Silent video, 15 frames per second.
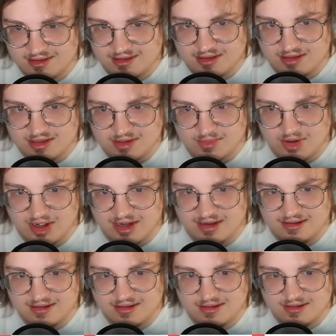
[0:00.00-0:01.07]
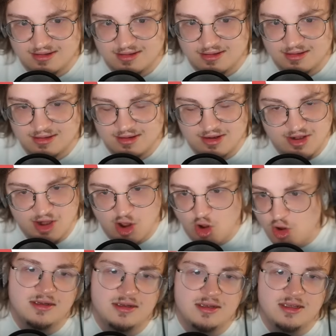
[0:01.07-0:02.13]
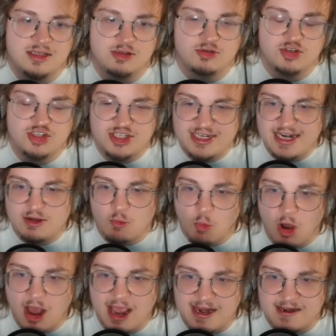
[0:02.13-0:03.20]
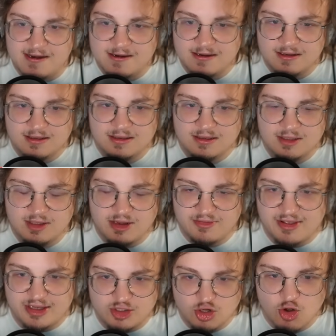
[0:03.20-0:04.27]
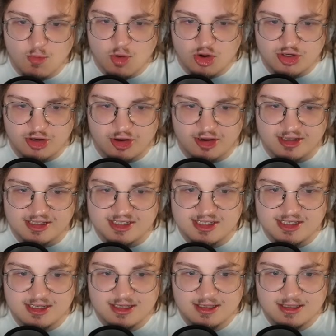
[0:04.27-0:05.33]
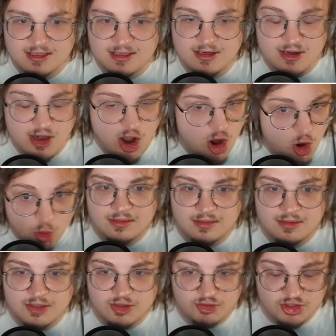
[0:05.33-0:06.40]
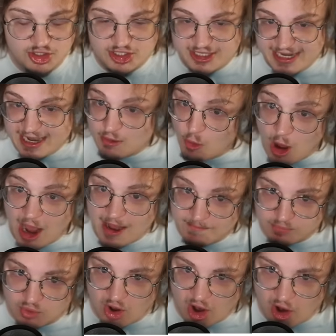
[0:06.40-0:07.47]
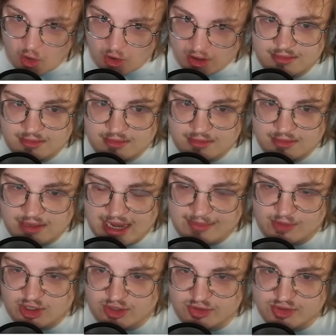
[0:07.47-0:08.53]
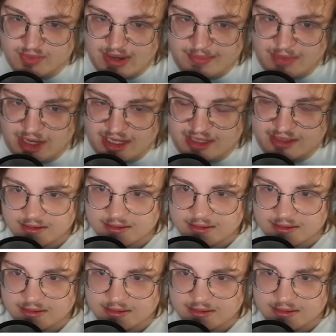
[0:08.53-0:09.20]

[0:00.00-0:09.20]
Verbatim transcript: Come on. No, you just need one. You have like two more turns. No, you just need one, bro. I'm gonna lose my mind.